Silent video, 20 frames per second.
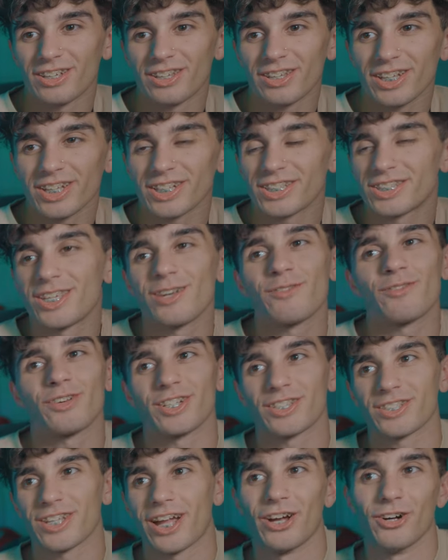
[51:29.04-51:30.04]
like a
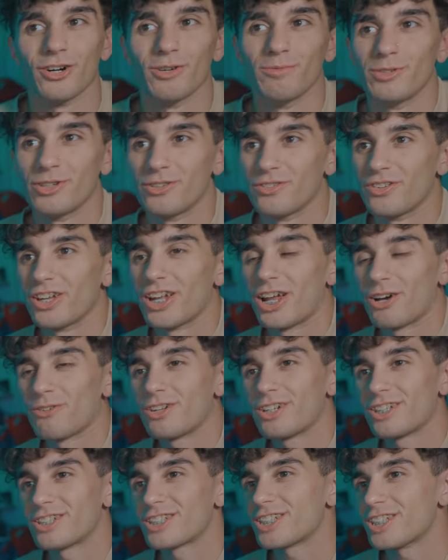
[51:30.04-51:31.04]
different style of movie, and I
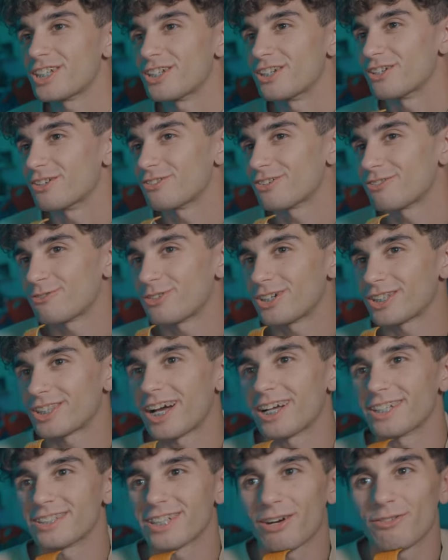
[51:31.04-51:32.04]
want to see what
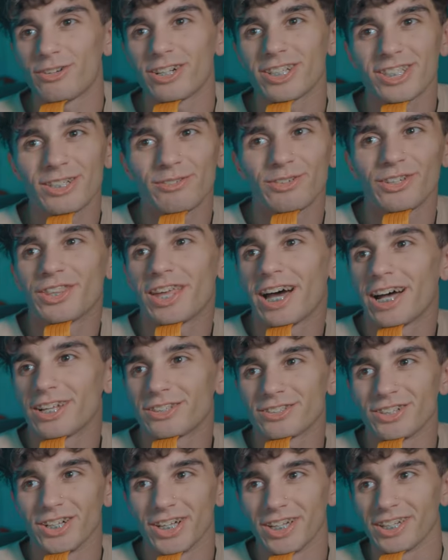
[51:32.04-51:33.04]
that I want to see what
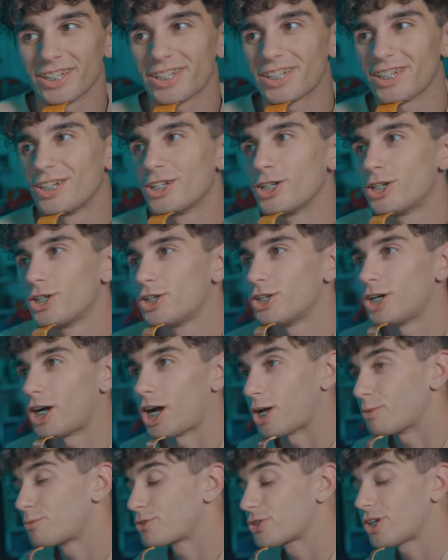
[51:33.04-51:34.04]
that's like.
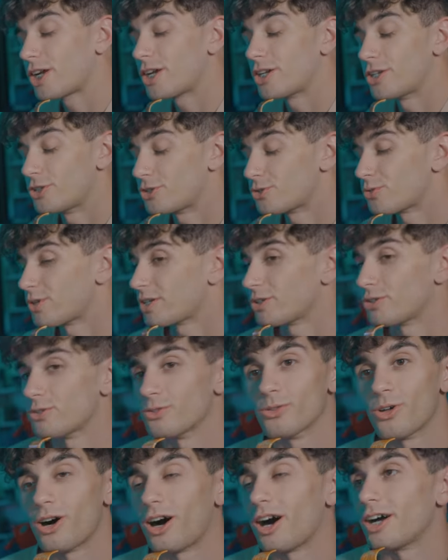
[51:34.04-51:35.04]
I'm sure I'd enjoy it a
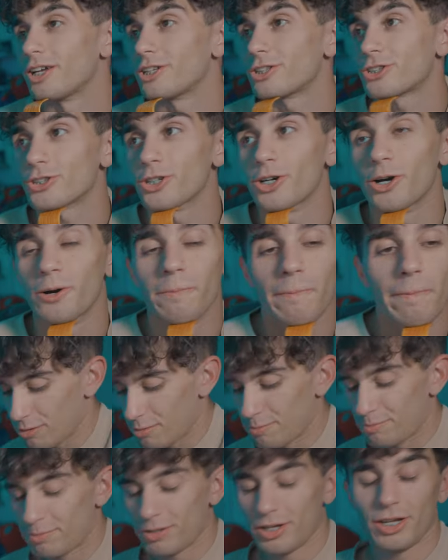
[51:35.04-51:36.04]
lot. So,
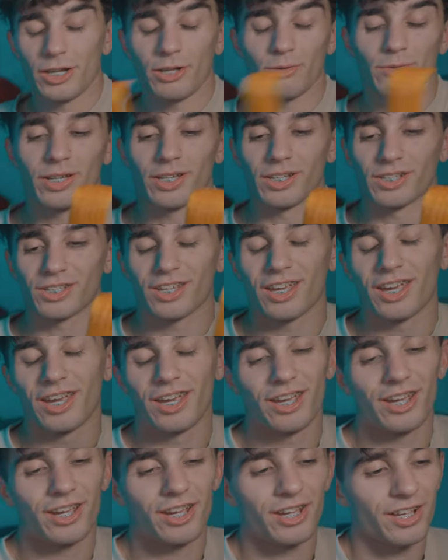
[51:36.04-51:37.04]
but anyways,
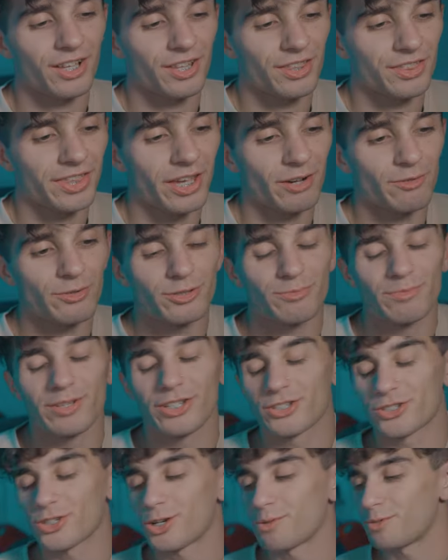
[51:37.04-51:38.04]
that was
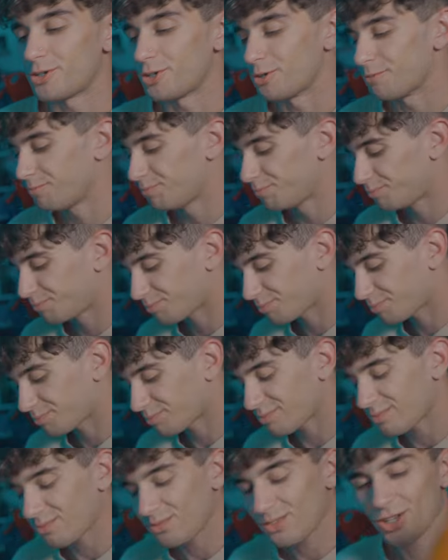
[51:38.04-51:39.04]

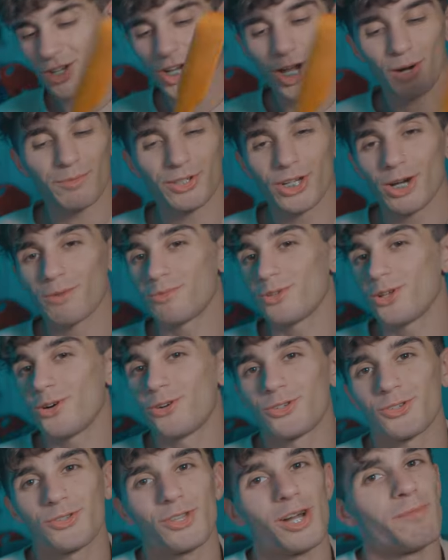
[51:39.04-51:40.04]
Midsommar. Comment down below
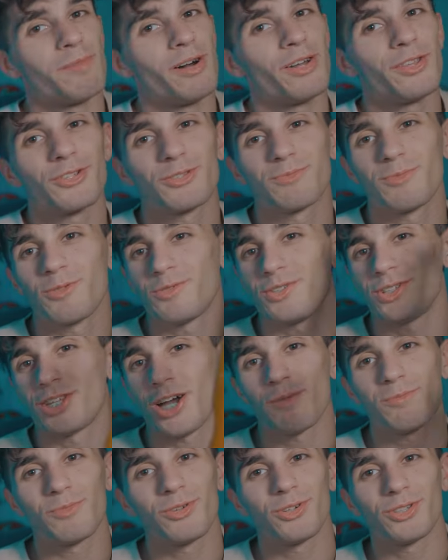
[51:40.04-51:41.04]
what you thought about this movie
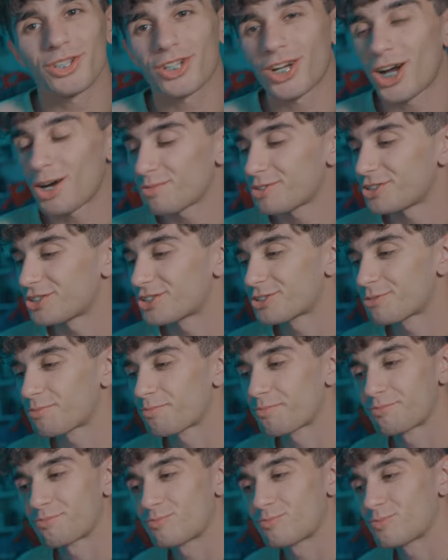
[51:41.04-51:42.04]
down below in the comments.
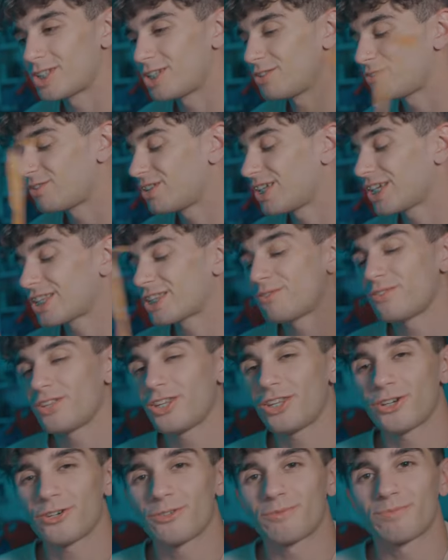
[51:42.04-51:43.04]
And if you liked the
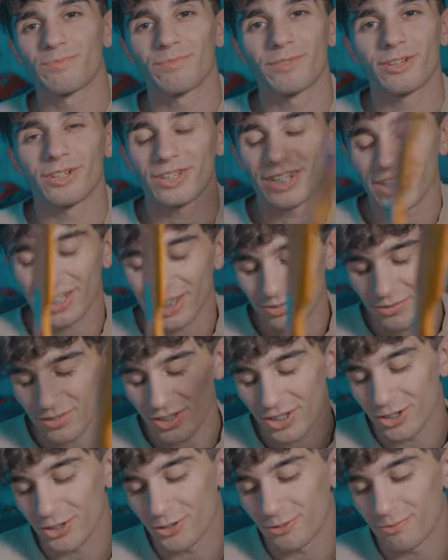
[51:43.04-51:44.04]
video, like the
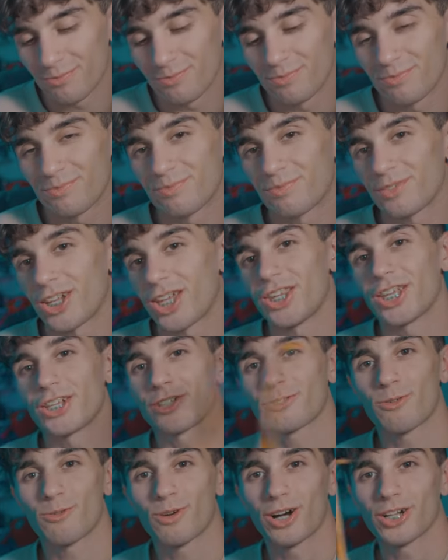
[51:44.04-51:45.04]
video, and
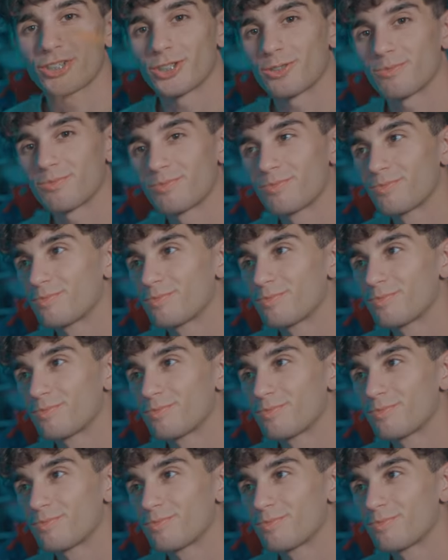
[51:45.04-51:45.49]
thanks for watching.